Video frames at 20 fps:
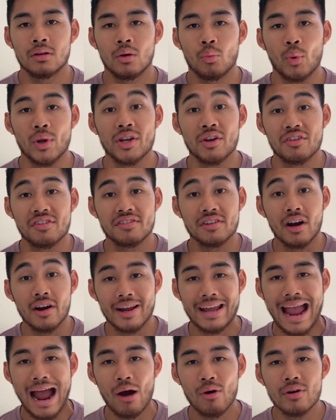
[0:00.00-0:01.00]
When you're
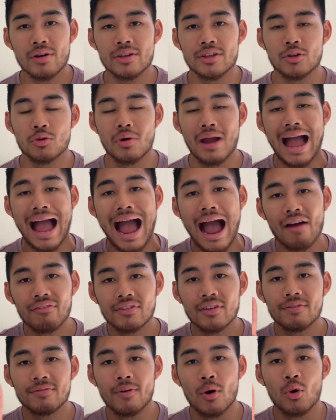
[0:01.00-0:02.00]
starting out, you have
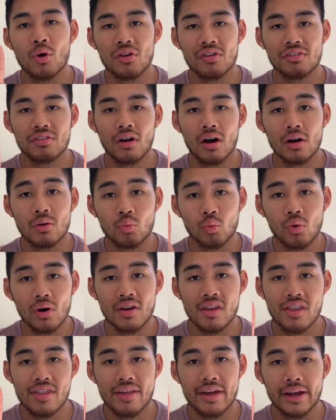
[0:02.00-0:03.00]
to focus on
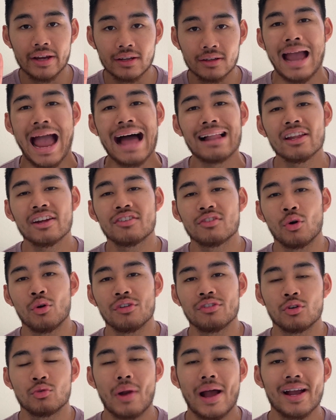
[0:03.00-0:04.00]
one thing. Alex
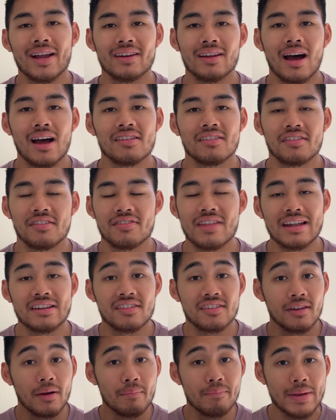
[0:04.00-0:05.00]
also recognizes that
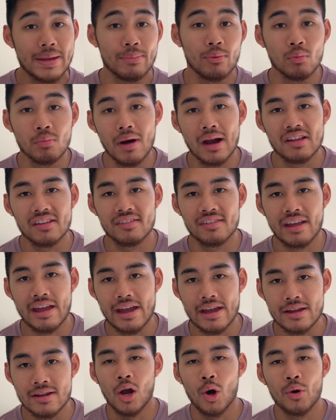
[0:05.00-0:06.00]
some people might
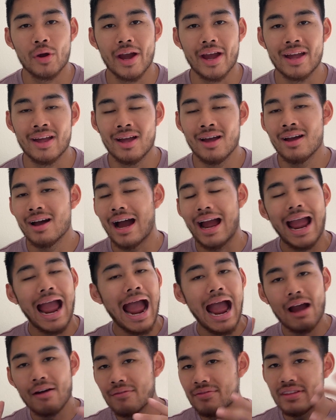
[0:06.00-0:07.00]
say, okay, I
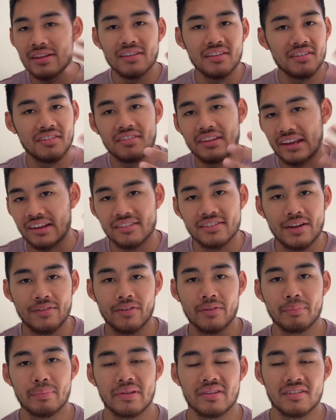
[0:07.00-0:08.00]
have these 6
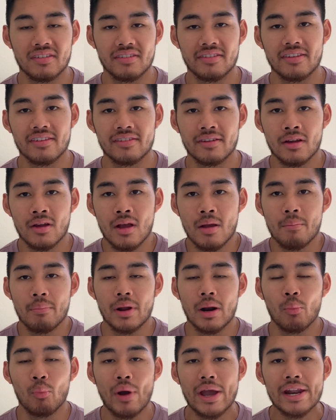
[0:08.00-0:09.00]
different businesses, but
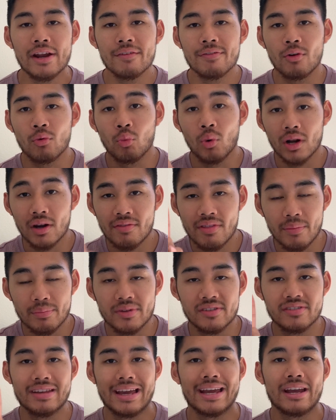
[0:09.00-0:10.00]
I'm waiting for one of them
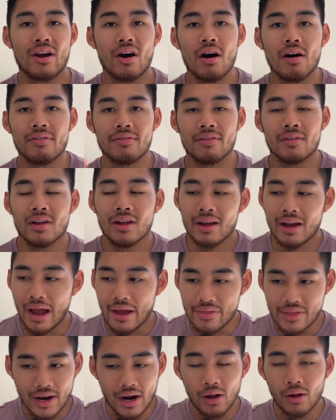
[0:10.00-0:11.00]
to take off,
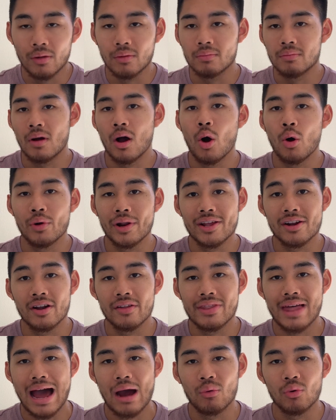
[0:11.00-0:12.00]
and then I'll hone in on
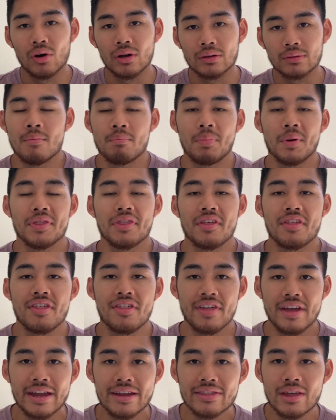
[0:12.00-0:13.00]
that one. But the
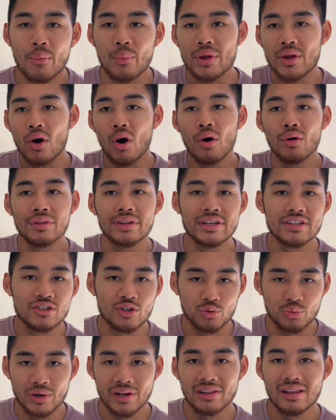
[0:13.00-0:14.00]
thing that we all need to
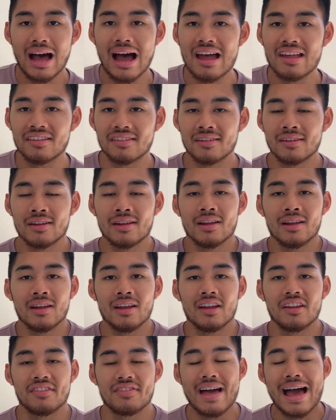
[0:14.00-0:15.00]
realize
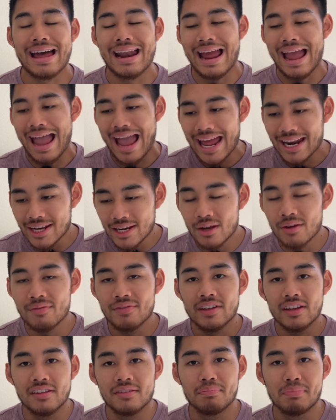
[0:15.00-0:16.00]
is that any of
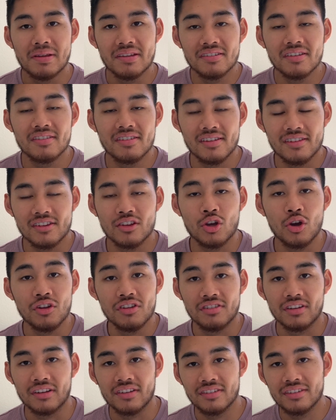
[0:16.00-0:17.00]
these businesses could
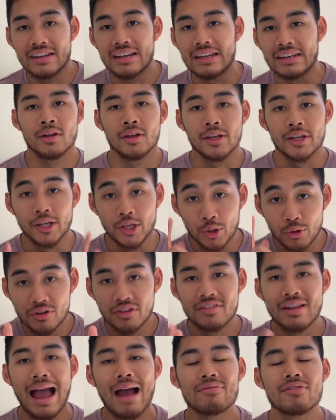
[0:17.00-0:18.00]
succeed. You
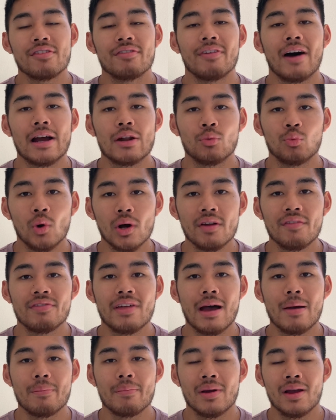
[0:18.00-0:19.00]
just have to find one of
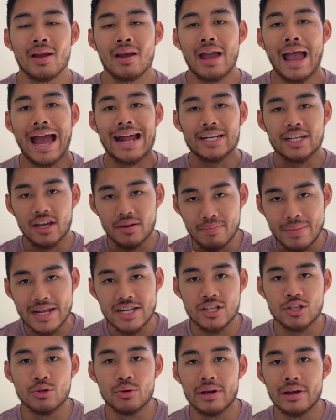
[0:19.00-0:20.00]
them and
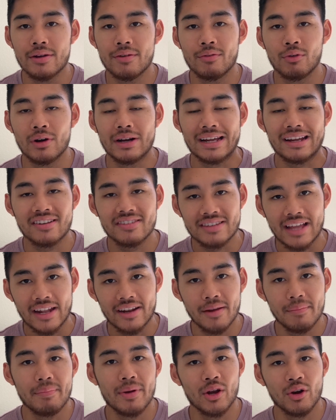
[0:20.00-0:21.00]
commit to it for an
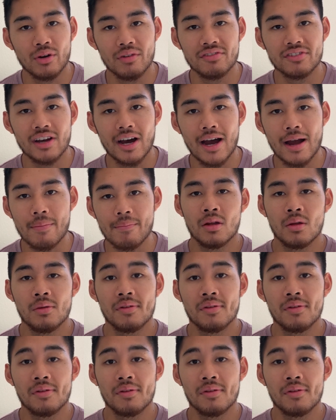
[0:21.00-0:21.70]
extended period of time.